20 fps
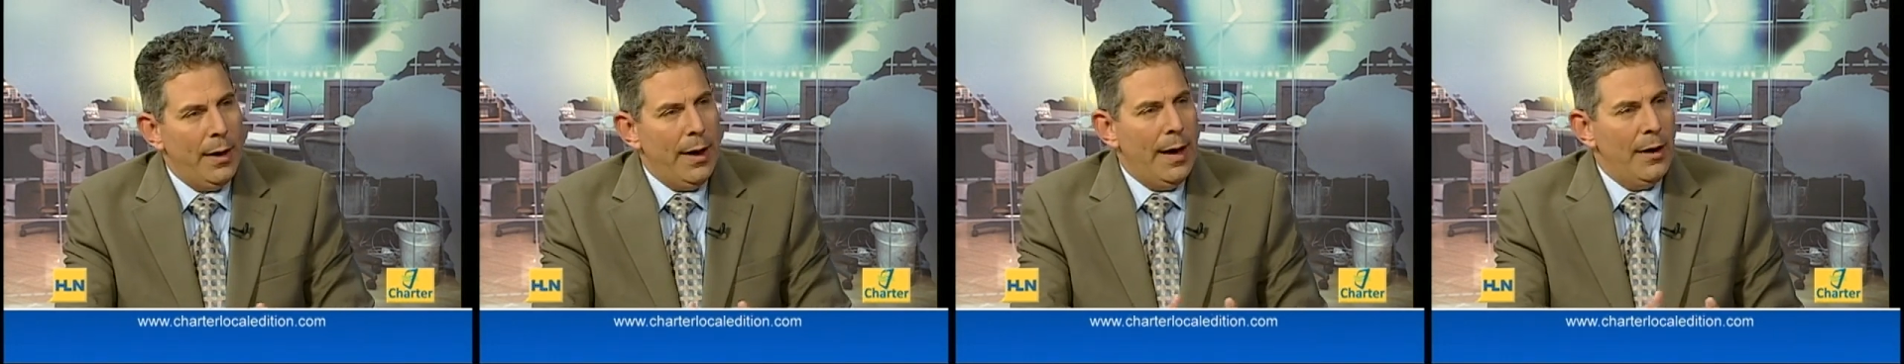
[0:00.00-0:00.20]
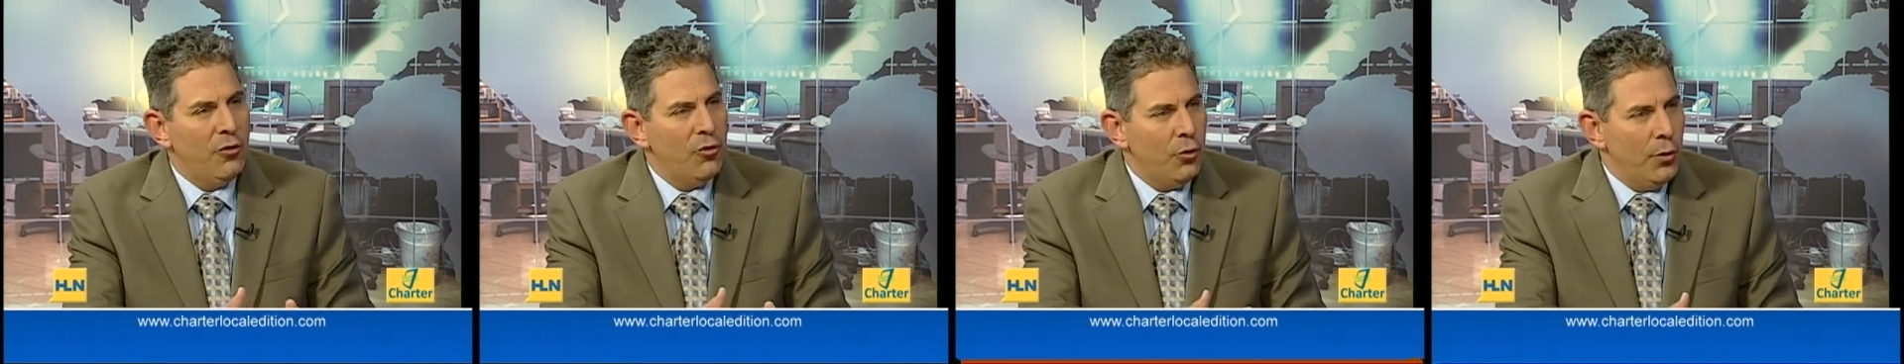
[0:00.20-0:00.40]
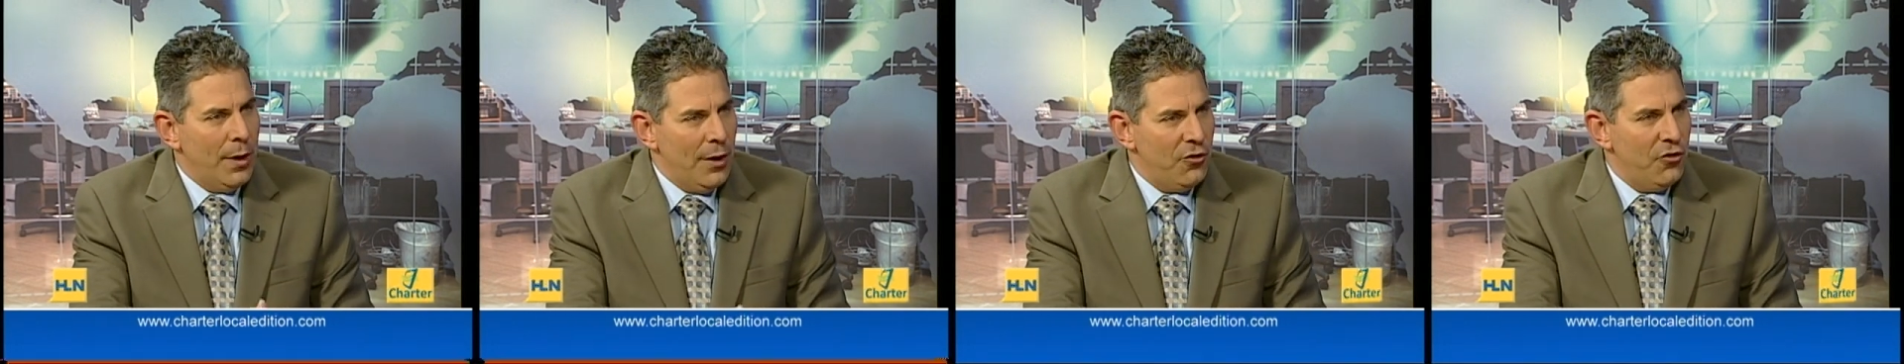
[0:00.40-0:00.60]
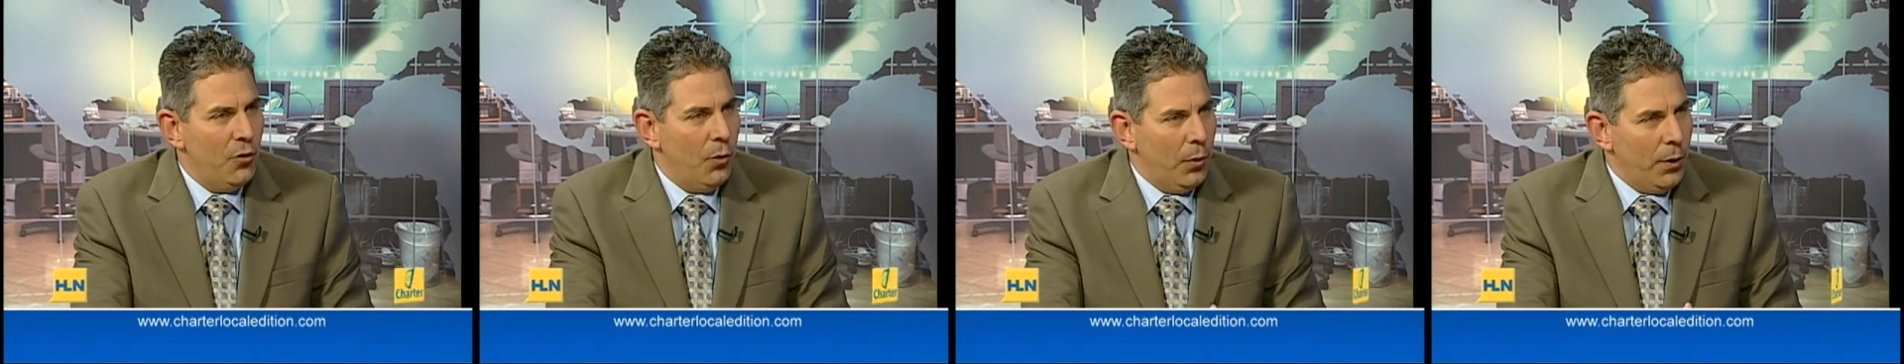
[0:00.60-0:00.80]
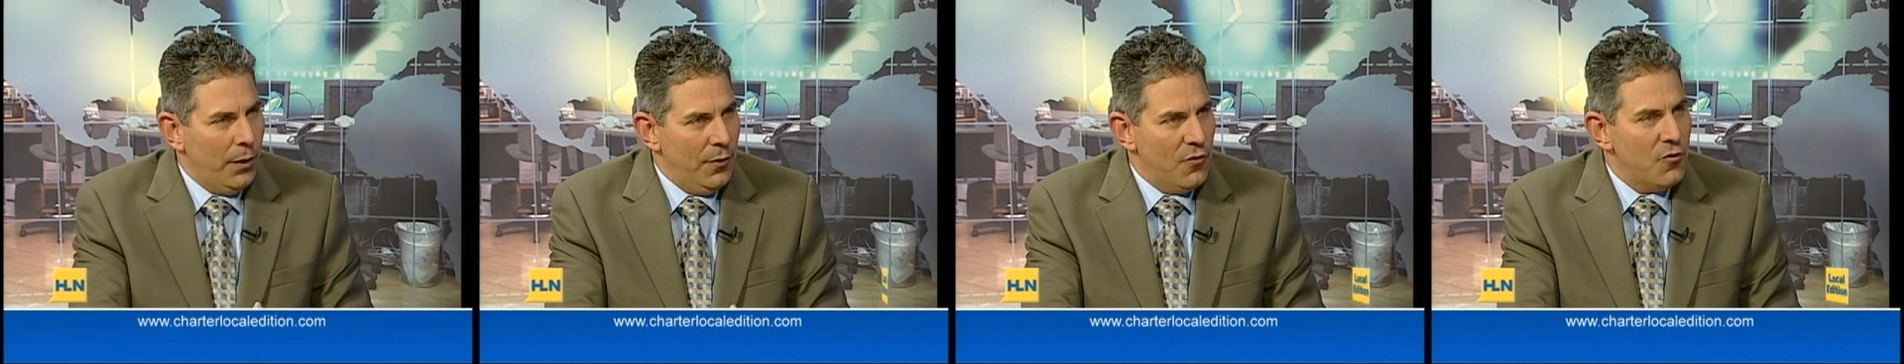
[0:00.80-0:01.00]
at traditional
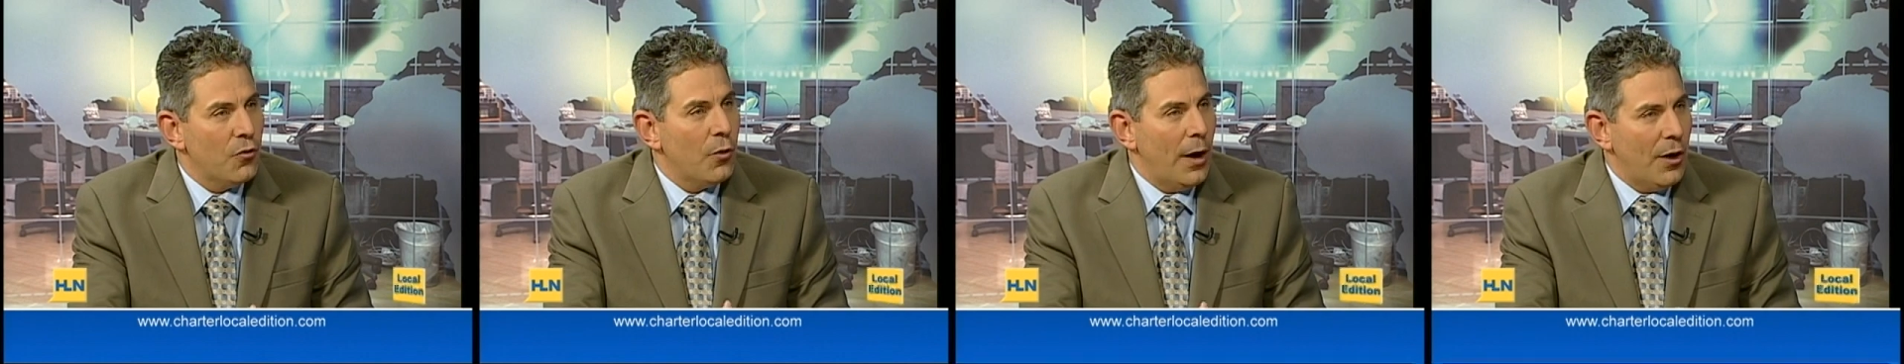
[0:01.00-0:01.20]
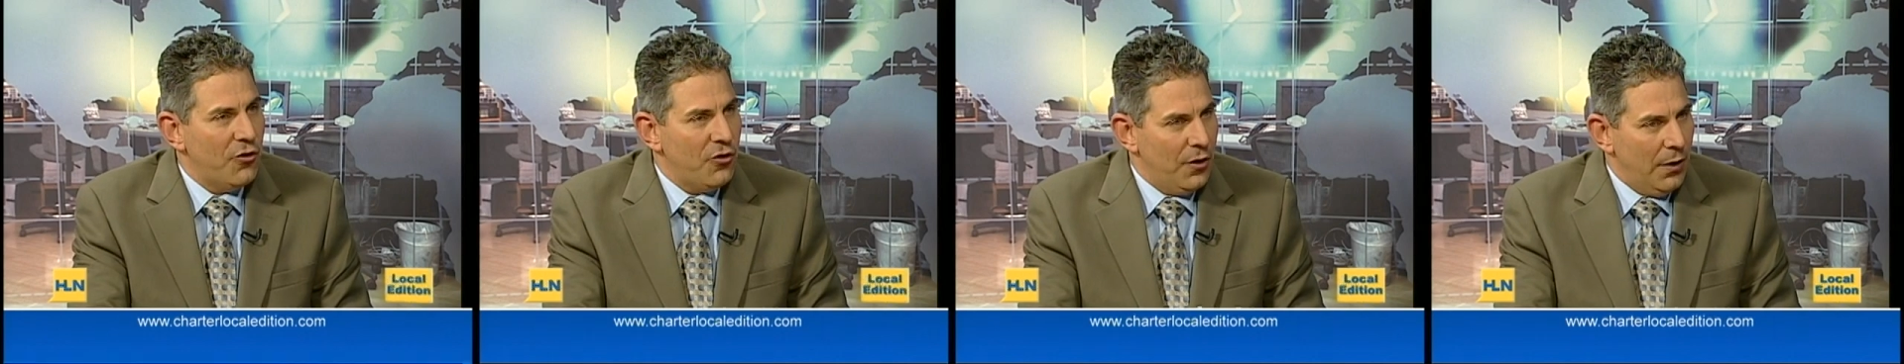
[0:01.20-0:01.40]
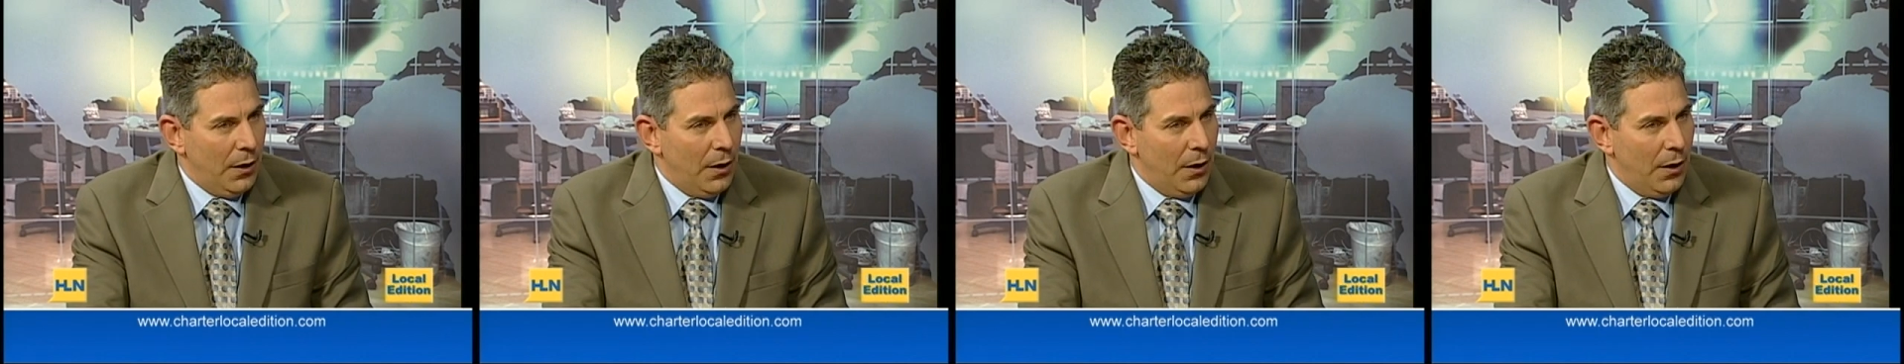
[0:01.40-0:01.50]
construction